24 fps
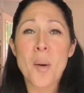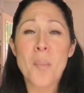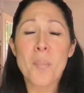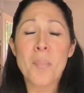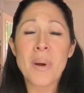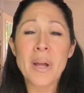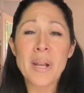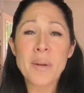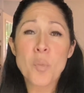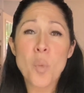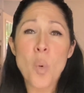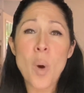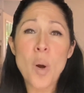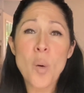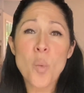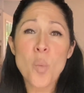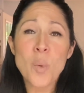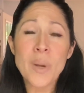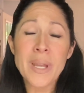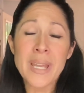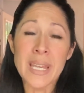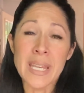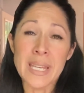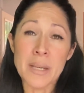But what
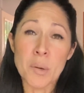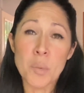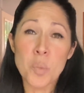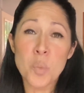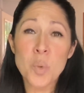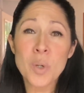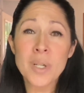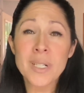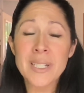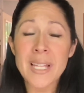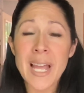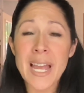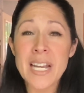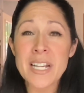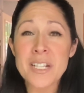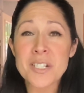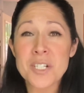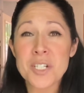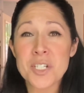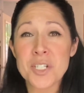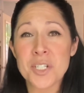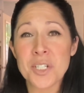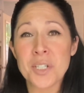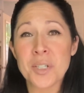we would like
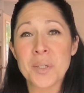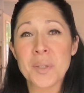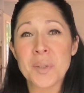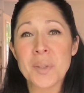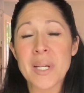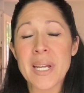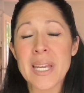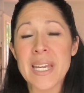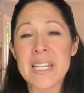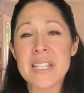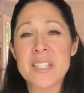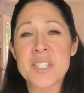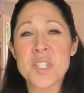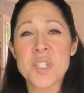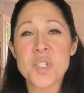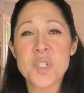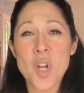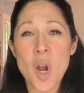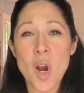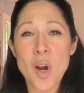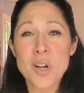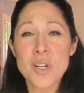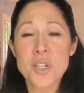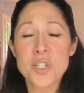to do is
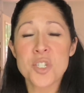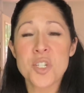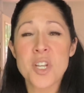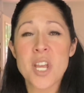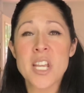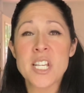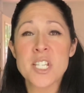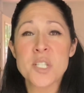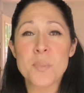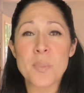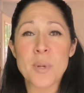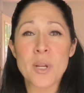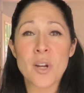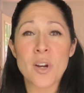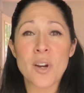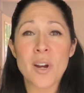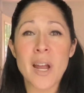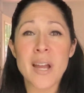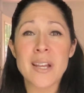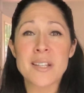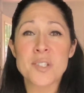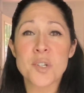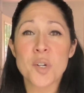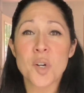start Shakespeare
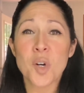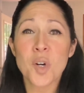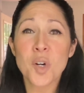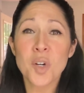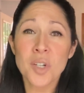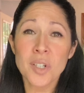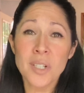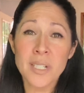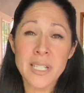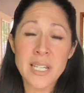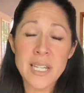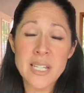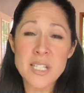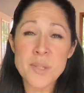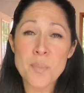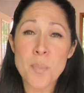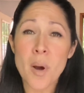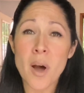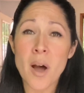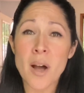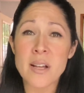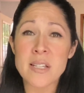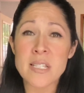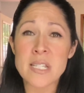as early as
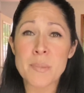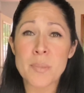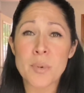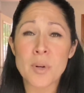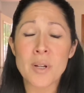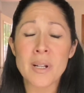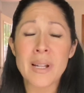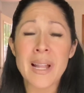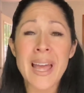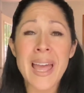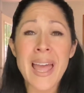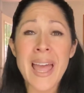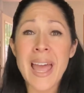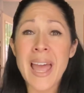possible